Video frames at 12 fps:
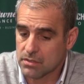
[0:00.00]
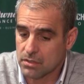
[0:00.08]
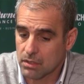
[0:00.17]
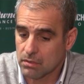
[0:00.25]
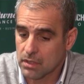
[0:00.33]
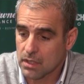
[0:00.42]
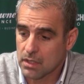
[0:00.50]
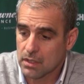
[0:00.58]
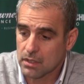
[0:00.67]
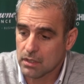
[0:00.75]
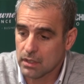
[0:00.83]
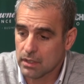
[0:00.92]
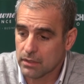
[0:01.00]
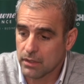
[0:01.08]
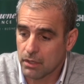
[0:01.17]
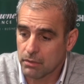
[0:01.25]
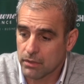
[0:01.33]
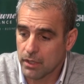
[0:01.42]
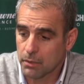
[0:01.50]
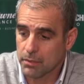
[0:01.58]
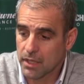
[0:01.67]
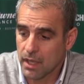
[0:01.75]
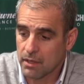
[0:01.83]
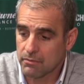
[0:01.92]
So uh, they'll they'll
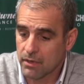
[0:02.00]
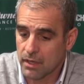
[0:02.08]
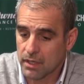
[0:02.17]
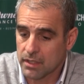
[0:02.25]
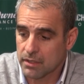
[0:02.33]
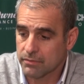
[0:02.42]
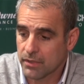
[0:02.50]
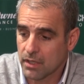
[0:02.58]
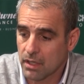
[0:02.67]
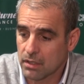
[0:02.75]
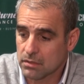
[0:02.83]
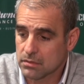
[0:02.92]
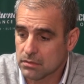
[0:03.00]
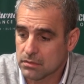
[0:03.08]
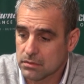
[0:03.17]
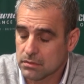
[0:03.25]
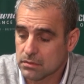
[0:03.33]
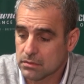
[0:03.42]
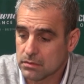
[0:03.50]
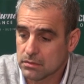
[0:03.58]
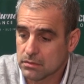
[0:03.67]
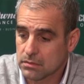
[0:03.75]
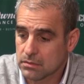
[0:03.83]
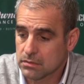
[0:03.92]
be a very difficult
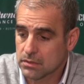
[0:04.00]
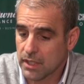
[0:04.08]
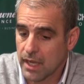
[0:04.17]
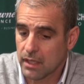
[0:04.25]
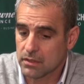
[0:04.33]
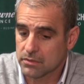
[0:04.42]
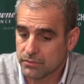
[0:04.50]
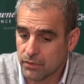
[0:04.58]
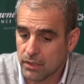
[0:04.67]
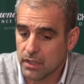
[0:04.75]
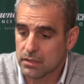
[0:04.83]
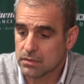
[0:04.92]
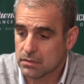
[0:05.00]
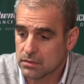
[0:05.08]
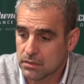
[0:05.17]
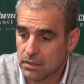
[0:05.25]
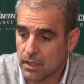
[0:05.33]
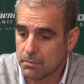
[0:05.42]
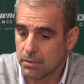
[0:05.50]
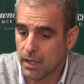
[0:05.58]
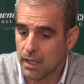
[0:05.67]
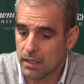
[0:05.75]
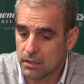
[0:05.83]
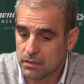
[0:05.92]
challenge for us. They
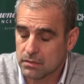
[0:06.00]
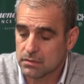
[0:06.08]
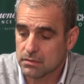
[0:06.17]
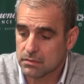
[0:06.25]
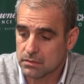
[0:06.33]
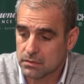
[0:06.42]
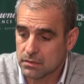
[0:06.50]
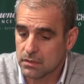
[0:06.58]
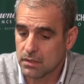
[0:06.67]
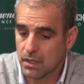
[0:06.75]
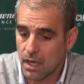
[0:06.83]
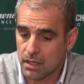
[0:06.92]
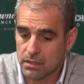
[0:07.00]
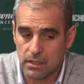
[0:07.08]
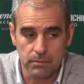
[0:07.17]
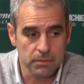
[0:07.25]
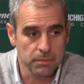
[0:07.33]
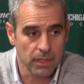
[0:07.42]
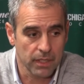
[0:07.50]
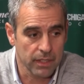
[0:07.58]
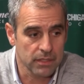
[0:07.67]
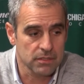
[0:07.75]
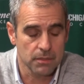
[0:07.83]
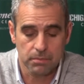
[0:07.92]
play they're a hard team to play
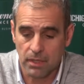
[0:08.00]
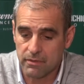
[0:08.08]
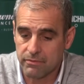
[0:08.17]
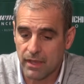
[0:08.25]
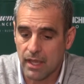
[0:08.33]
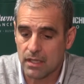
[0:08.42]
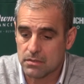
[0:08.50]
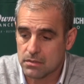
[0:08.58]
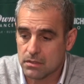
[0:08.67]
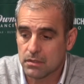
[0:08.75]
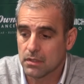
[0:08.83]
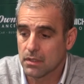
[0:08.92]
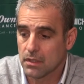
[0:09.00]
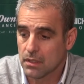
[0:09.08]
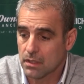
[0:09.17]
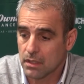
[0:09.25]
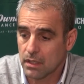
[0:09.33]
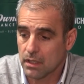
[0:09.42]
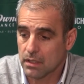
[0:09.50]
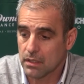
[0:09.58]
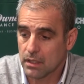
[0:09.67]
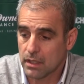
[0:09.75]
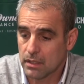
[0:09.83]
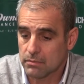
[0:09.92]
against. They play fast, and
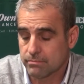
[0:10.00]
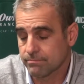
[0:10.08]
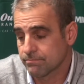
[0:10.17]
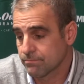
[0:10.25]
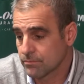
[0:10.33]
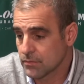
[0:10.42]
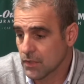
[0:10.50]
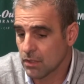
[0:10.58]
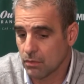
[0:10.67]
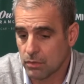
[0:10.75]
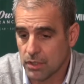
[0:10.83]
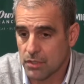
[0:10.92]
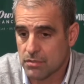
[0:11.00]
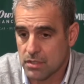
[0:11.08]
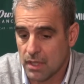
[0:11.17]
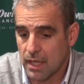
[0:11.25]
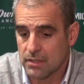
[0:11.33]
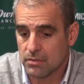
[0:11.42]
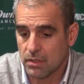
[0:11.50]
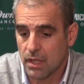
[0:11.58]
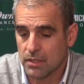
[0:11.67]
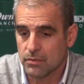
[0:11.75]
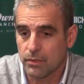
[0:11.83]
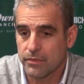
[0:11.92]
uh, you know we're used to that. So
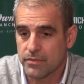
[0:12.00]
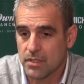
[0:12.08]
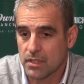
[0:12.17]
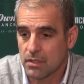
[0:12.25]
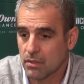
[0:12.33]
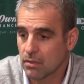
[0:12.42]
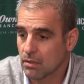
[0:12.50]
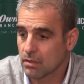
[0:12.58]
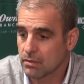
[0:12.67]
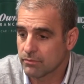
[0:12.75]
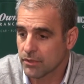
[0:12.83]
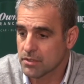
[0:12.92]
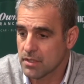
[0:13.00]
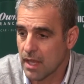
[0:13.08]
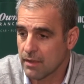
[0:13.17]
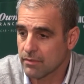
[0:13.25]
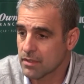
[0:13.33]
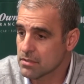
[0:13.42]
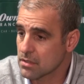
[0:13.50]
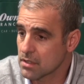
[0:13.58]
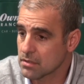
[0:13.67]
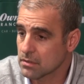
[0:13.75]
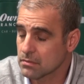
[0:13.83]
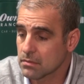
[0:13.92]
that's what we've seen the whole first half of the
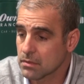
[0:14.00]
season.